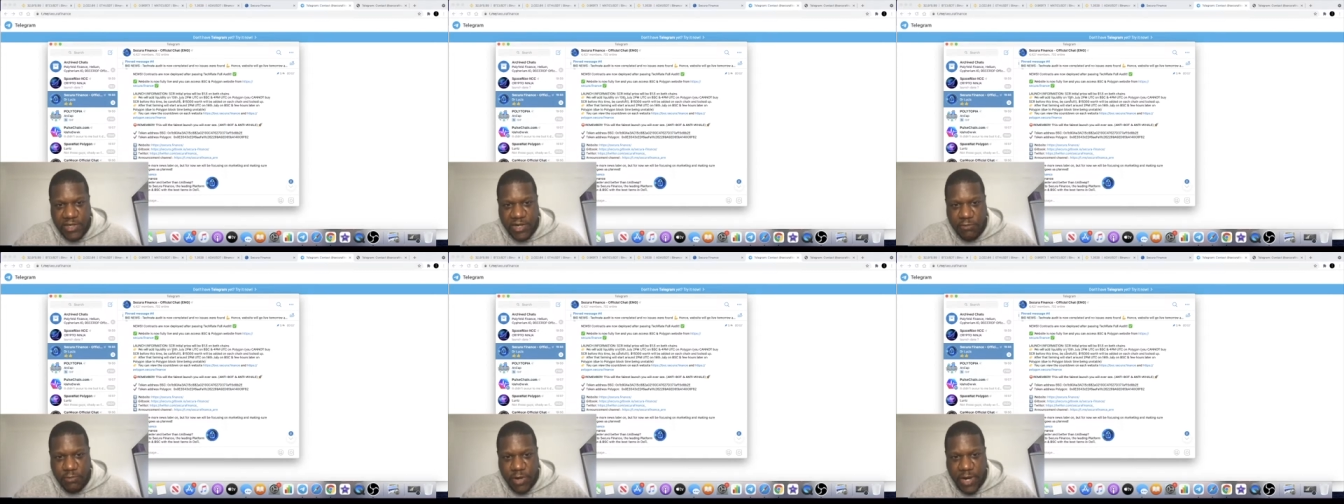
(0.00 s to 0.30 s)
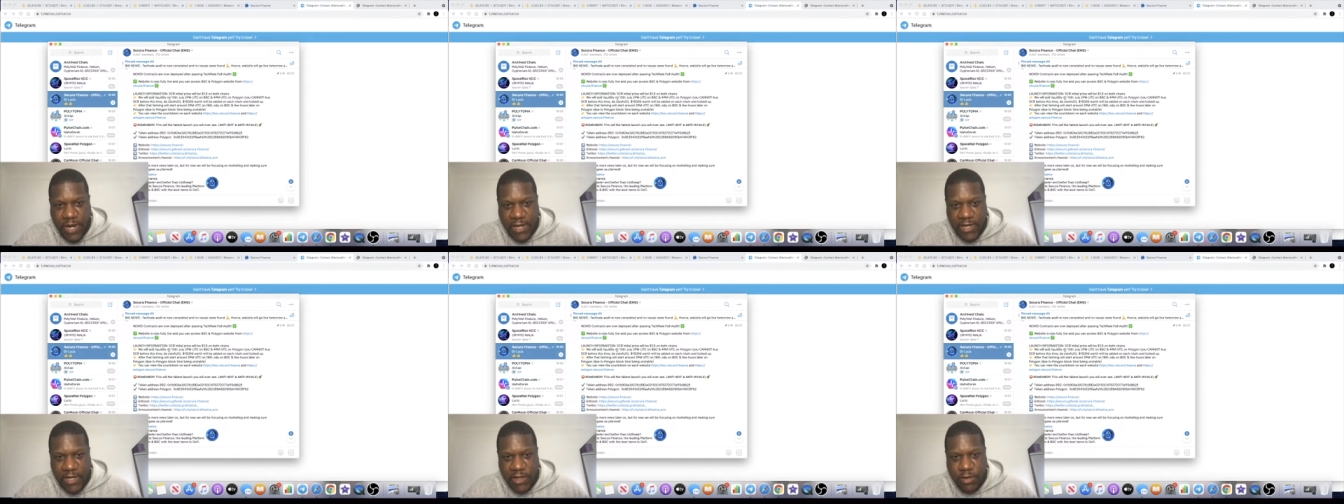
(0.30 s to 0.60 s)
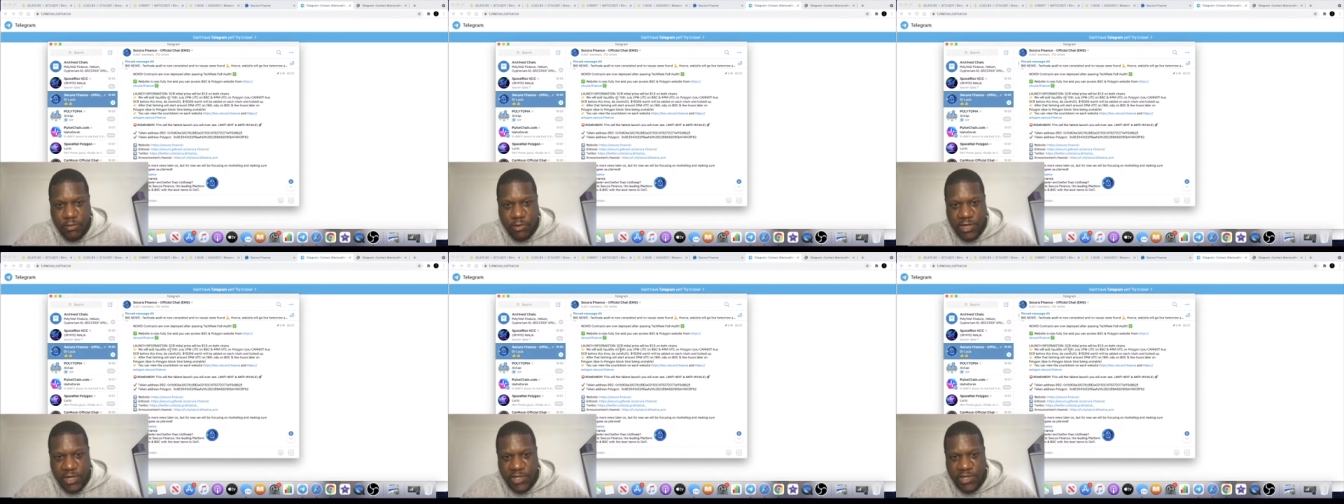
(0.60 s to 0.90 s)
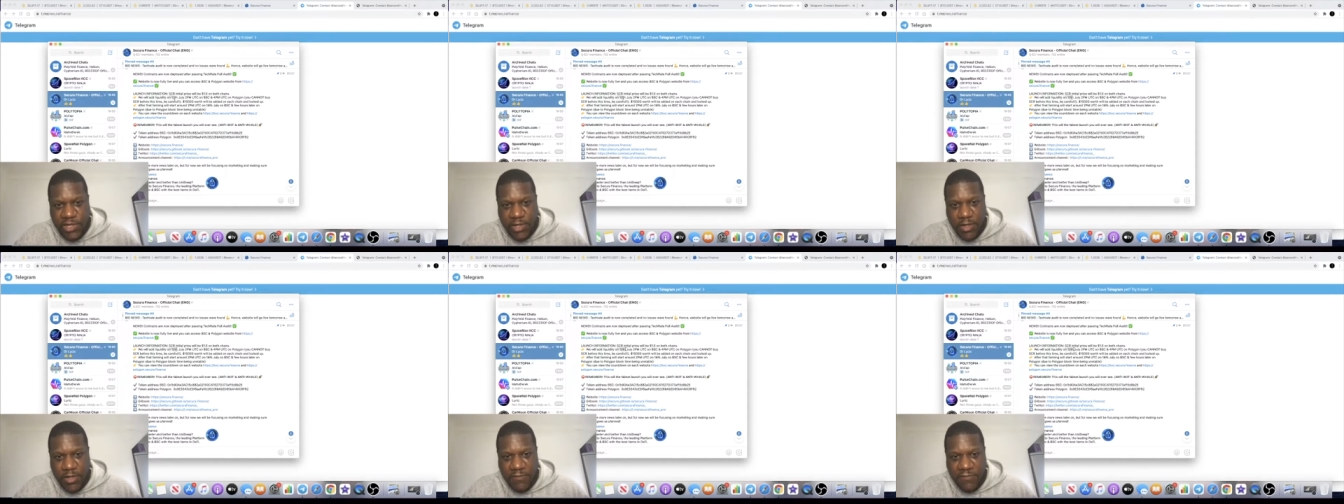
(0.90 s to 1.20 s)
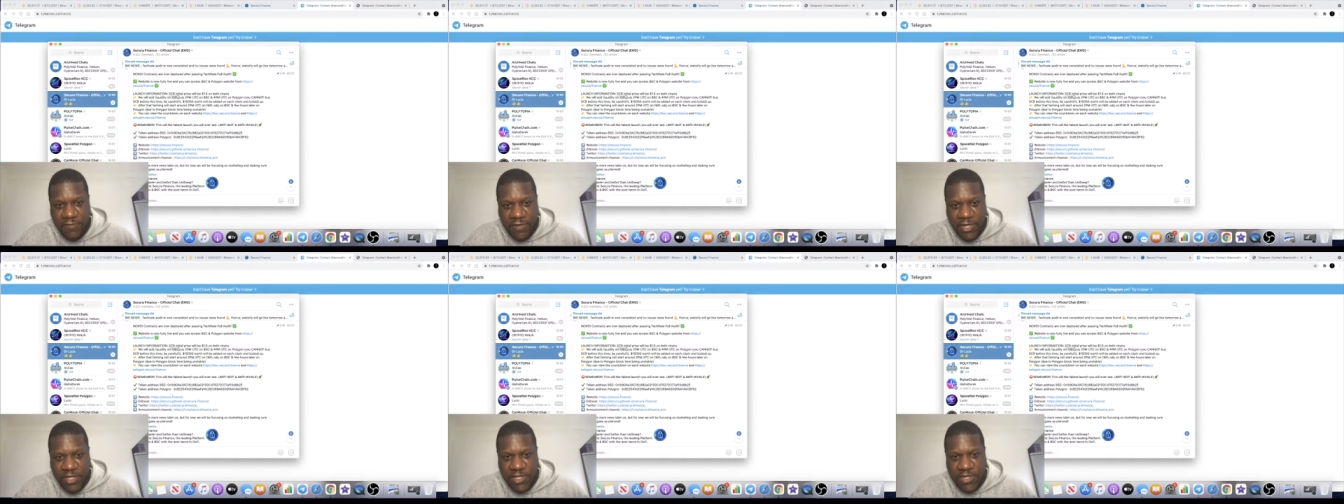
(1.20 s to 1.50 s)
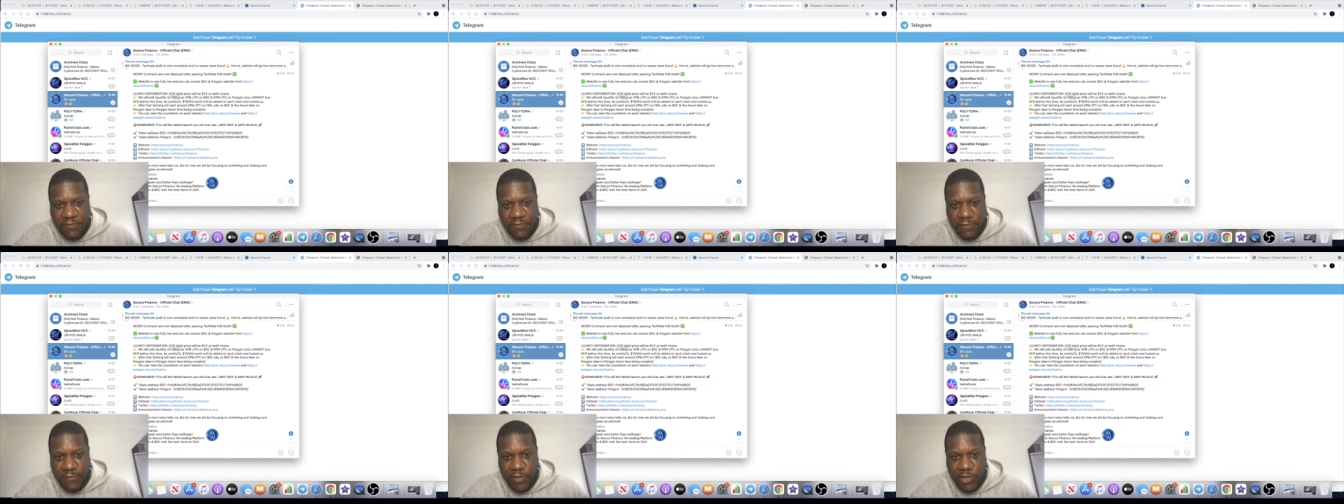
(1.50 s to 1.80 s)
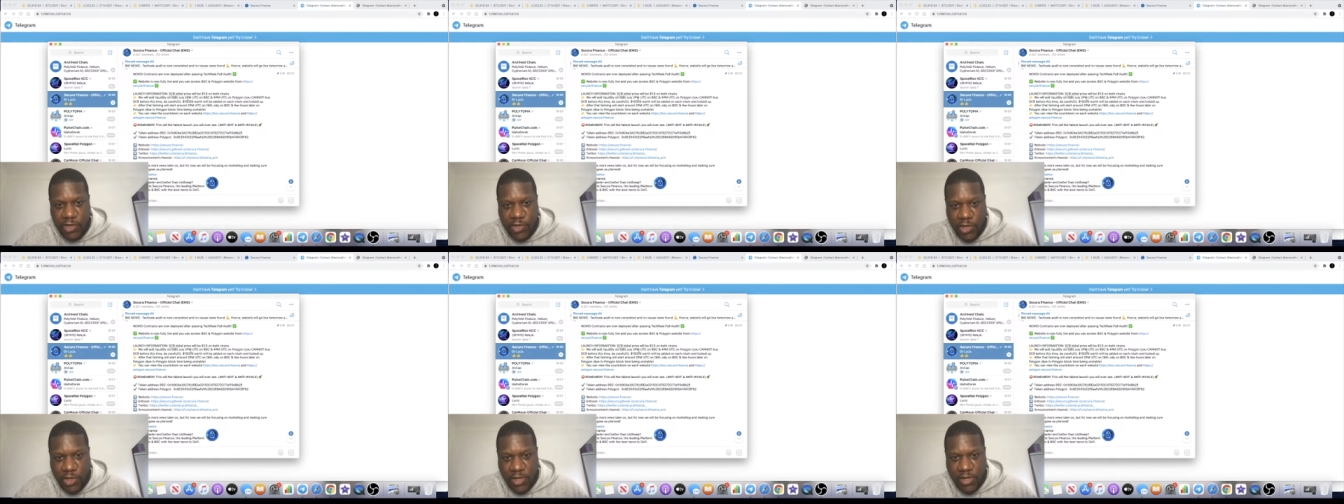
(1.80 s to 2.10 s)
They will add liquidity on the 13th of
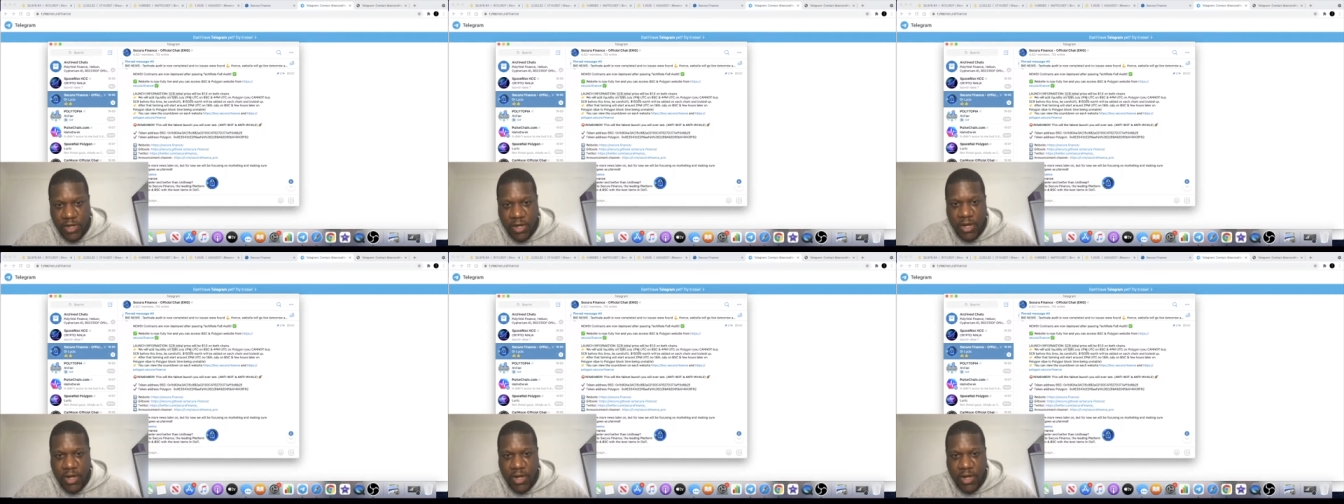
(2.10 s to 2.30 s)
July,